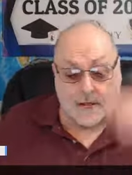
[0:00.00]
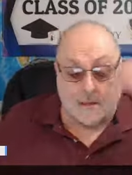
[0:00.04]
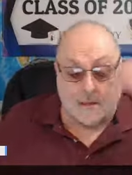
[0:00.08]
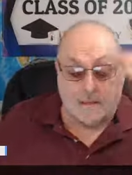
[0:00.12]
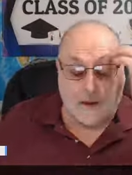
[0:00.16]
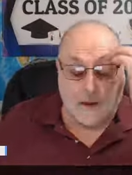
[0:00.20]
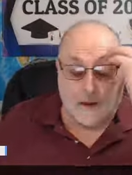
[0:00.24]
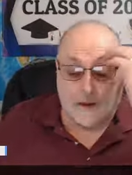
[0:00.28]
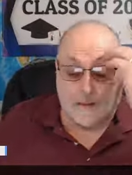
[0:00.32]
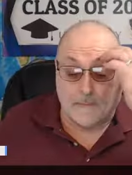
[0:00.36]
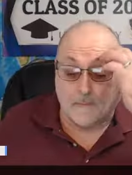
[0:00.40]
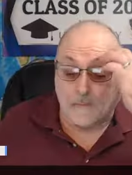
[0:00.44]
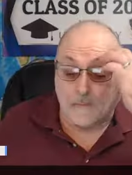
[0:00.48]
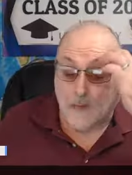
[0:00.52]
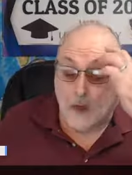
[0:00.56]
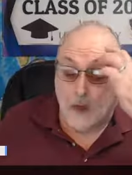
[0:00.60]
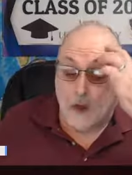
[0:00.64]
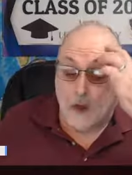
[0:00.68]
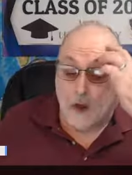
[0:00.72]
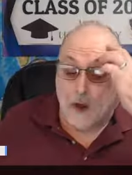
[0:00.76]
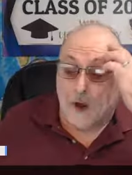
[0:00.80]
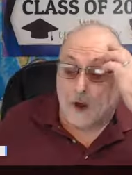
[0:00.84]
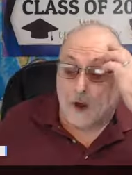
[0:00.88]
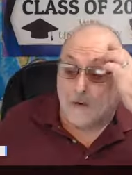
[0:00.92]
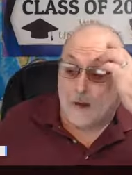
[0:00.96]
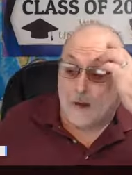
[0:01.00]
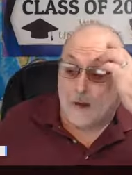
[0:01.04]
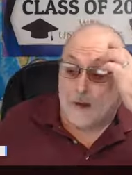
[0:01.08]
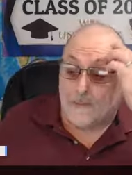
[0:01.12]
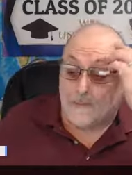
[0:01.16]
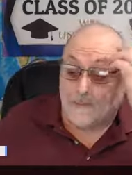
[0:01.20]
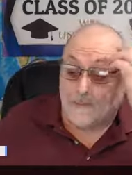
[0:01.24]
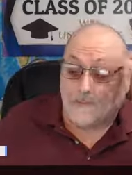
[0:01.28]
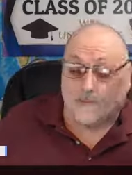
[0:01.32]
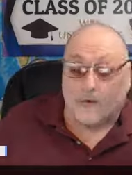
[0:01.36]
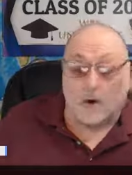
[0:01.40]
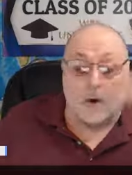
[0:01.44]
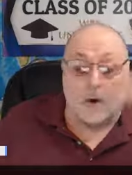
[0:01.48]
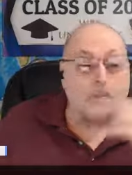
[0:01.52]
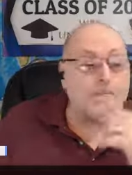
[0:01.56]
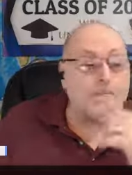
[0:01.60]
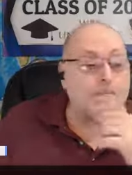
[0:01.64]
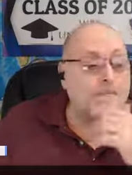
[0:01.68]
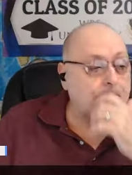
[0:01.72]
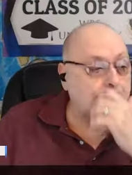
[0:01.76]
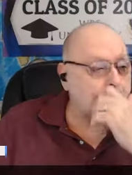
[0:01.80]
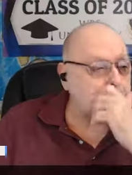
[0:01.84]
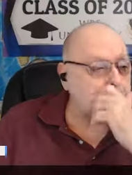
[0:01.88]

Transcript: Amen. All right. So